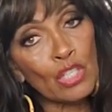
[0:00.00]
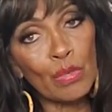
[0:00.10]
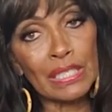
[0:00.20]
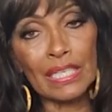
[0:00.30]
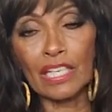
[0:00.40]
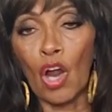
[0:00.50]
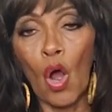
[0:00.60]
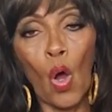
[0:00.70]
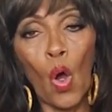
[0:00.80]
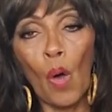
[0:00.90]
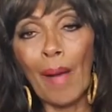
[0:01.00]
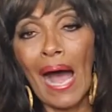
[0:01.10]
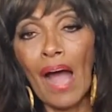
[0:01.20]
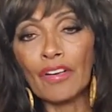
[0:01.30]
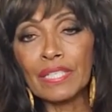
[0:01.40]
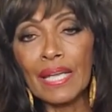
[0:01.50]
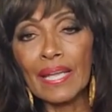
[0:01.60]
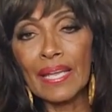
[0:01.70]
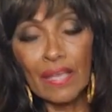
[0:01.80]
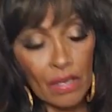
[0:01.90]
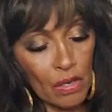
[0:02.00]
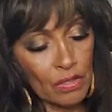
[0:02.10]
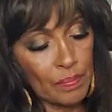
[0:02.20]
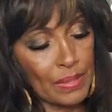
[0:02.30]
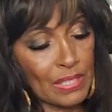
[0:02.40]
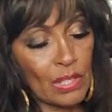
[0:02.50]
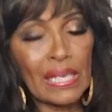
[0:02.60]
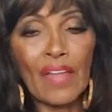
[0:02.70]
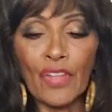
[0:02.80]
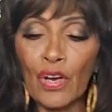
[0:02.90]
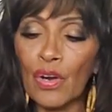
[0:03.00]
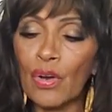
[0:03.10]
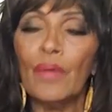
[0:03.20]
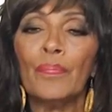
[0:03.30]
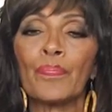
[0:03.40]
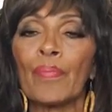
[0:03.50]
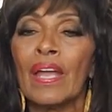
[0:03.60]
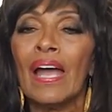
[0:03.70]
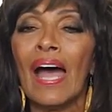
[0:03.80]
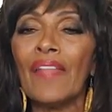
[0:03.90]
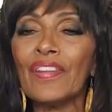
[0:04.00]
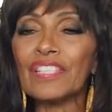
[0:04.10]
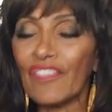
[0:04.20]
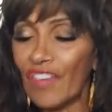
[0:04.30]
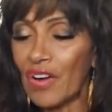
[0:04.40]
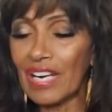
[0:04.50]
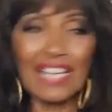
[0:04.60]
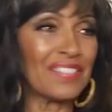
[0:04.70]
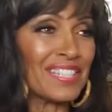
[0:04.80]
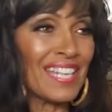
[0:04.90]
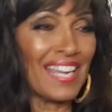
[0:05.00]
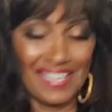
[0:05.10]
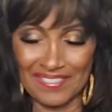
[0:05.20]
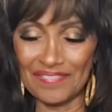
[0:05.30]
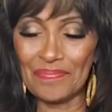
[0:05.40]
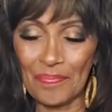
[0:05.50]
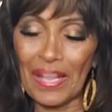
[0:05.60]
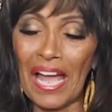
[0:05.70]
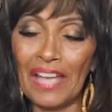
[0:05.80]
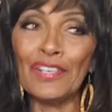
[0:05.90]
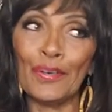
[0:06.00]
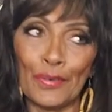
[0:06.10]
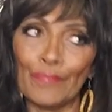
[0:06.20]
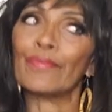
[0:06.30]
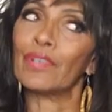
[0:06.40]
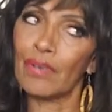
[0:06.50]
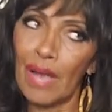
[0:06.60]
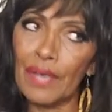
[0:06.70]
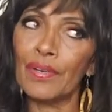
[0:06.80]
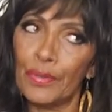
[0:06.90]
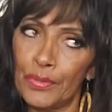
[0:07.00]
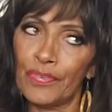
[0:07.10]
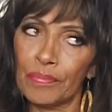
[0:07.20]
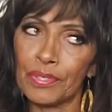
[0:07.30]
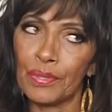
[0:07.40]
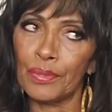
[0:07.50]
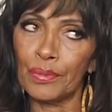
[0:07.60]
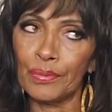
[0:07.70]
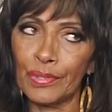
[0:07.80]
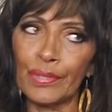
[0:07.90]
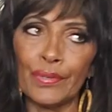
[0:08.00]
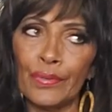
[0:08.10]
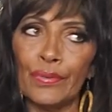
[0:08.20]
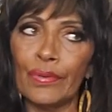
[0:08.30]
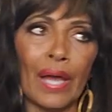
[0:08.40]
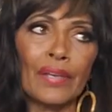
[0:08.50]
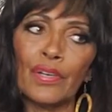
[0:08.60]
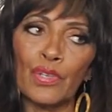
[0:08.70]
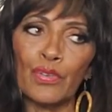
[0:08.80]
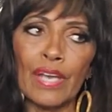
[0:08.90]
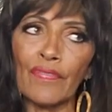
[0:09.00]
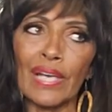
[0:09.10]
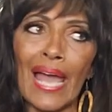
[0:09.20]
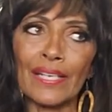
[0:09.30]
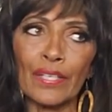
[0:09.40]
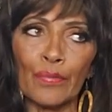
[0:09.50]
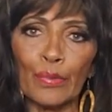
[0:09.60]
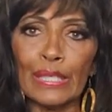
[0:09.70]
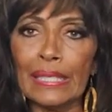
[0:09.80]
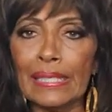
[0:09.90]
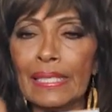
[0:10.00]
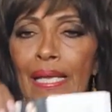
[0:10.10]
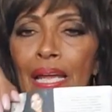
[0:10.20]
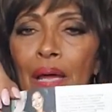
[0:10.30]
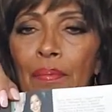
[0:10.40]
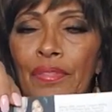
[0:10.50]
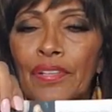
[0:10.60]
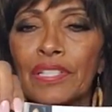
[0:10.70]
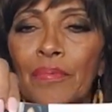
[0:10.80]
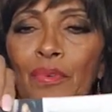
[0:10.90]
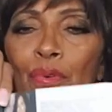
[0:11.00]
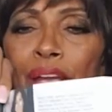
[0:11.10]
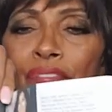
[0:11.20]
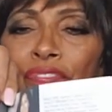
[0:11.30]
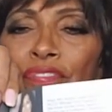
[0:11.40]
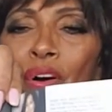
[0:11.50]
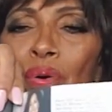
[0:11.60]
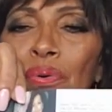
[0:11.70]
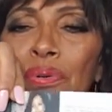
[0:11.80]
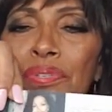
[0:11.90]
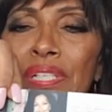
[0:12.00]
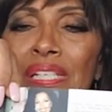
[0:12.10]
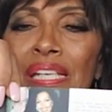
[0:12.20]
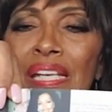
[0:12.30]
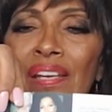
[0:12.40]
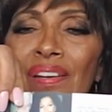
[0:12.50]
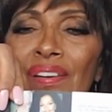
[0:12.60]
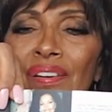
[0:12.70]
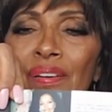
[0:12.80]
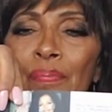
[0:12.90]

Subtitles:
We did it all by ourselves and put it together. And there's photos, like you said, I know, girl, I know you from school. I know you never like to read, but there's some great photos in here.